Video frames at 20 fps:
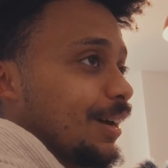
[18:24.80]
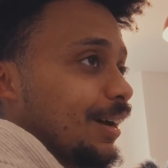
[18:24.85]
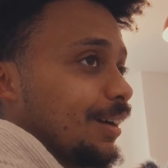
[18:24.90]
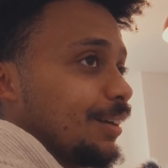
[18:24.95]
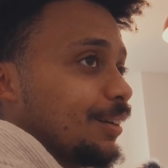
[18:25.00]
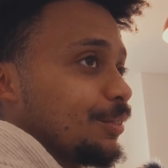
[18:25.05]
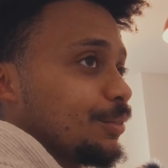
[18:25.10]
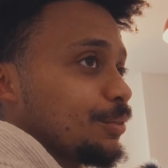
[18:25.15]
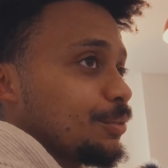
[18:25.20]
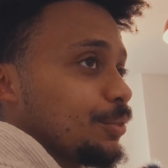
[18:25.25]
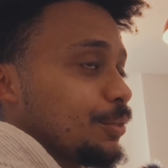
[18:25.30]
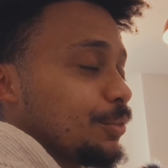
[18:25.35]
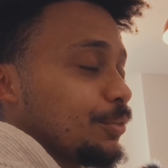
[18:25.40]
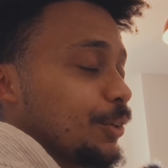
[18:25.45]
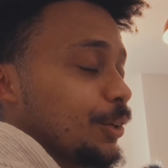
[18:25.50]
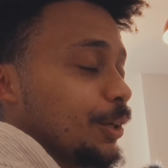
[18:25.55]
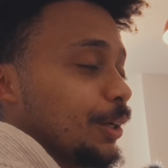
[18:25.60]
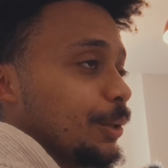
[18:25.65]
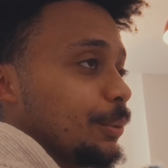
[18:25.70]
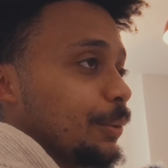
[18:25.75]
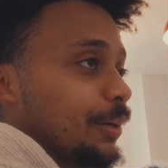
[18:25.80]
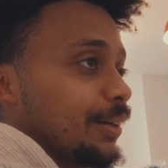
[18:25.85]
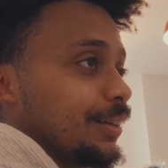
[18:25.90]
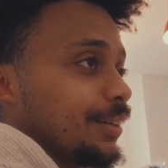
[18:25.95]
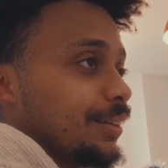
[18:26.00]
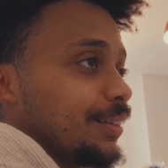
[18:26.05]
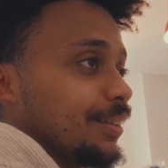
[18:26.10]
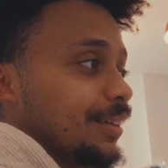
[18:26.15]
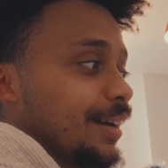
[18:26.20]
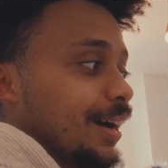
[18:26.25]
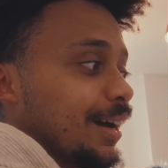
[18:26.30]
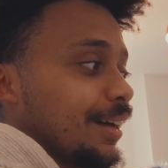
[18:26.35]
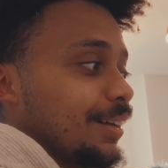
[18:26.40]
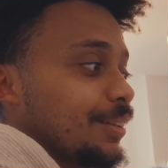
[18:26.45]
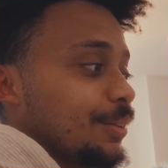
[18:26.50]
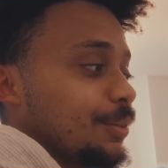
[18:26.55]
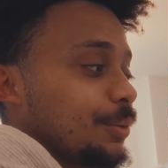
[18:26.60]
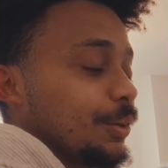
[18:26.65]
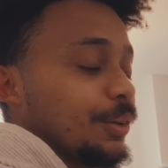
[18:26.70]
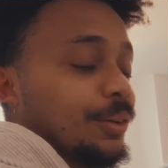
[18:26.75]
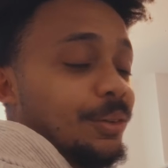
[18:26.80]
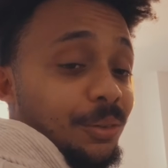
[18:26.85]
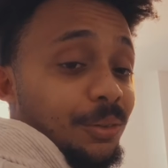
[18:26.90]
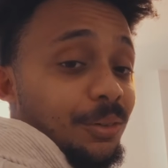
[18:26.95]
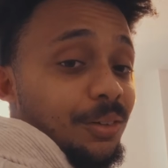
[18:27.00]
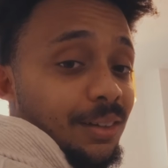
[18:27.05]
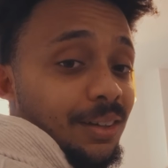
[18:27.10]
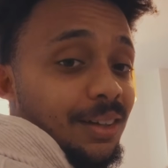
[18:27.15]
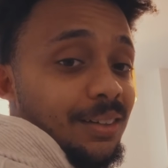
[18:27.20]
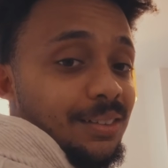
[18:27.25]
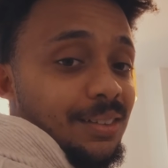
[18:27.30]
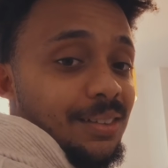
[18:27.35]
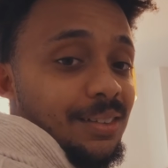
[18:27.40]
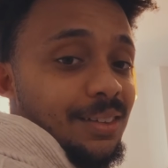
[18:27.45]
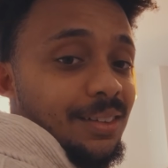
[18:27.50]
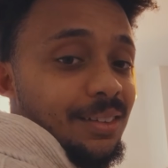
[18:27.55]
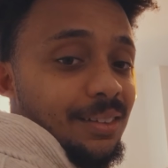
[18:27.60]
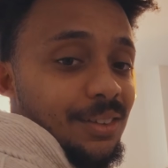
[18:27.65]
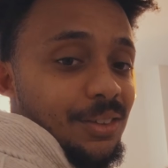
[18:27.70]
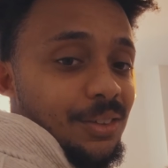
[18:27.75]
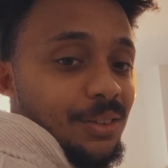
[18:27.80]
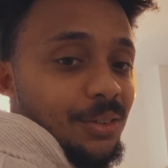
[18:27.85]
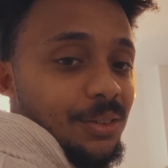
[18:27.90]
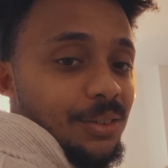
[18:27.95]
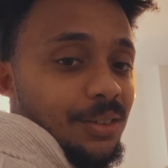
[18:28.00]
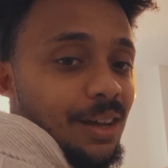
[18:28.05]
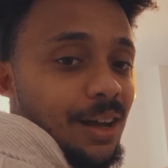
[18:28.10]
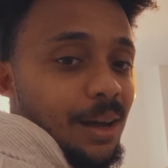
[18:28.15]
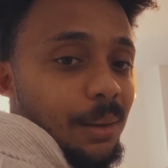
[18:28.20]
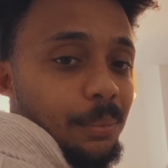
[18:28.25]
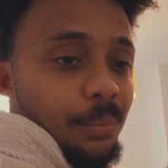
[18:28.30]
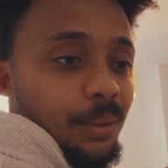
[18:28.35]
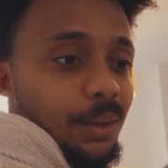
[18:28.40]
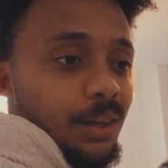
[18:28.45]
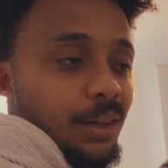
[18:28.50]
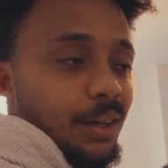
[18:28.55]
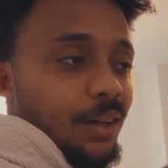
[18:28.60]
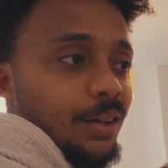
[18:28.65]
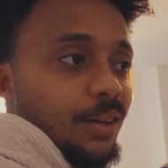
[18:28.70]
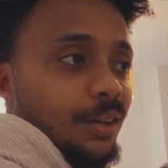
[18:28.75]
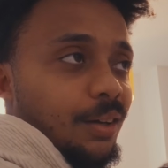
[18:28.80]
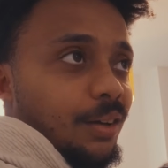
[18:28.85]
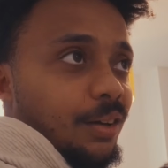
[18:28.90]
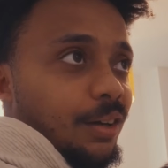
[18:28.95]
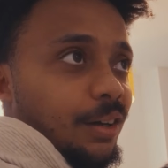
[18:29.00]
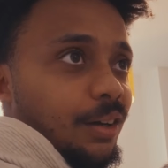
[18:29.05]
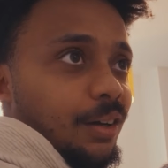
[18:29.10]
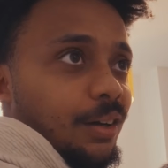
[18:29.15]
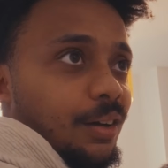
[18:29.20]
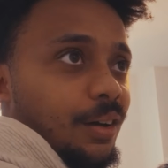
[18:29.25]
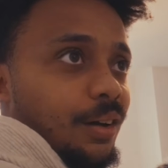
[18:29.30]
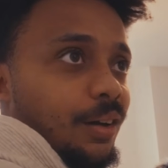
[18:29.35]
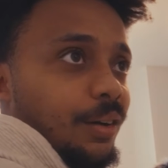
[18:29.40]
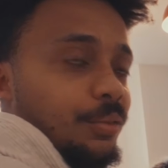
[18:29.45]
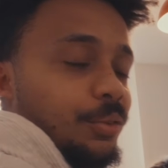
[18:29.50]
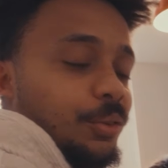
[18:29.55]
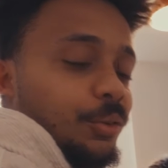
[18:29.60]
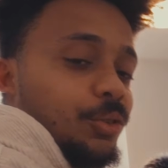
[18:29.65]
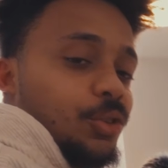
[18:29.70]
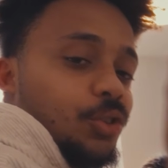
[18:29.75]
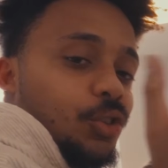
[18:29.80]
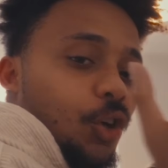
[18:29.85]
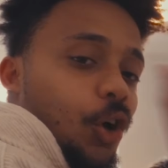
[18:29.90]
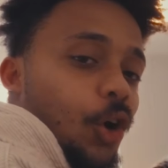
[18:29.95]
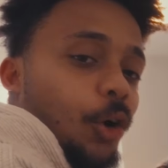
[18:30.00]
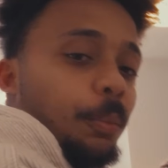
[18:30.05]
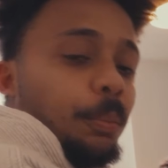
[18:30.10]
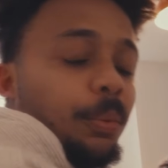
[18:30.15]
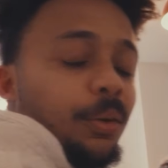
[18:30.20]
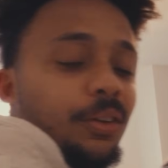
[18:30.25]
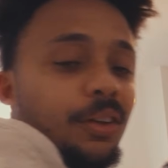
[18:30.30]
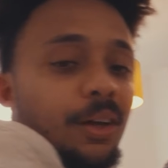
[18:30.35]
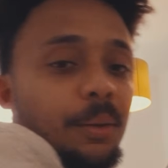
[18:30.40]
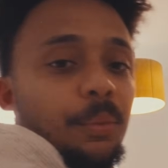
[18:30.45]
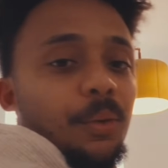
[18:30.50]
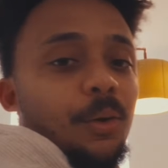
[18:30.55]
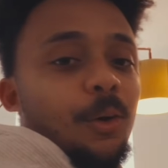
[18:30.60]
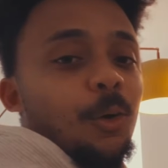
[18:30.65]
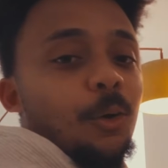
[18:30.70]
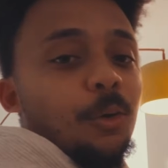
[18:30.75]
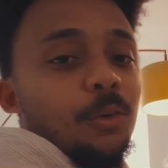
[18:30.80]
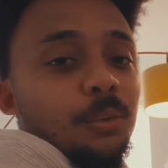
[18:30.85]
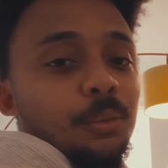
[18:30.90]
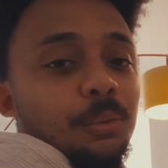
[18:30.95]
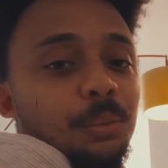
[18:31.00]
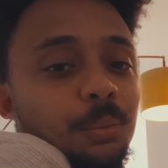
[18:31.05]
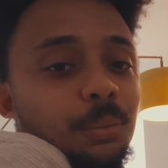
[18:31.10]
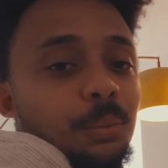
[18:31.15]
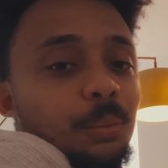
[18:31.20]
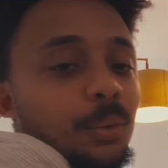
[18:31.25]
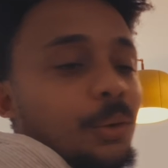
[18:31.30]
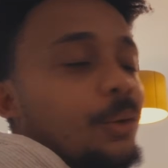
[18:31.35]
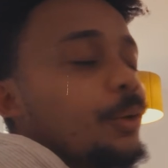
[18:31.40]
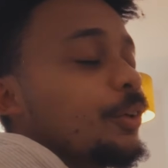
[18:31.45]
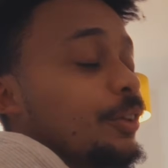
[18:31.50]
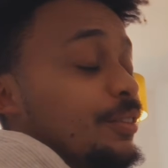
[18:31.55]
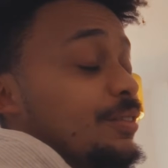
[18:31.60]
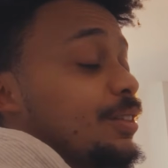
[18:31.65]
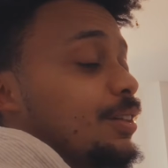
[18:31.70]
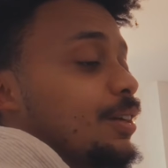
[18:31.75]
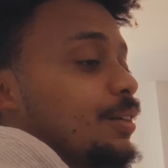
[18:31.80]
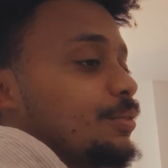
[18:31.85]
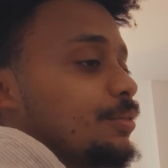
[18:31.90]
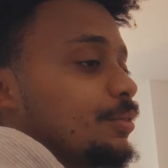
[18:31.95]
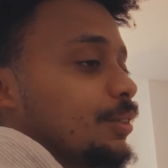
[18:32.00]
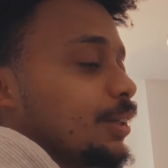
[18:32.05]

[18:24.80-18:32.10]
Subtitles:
And for 30 quid to add to an existing digital setup, I've sort of just opened up a whole world of stuff,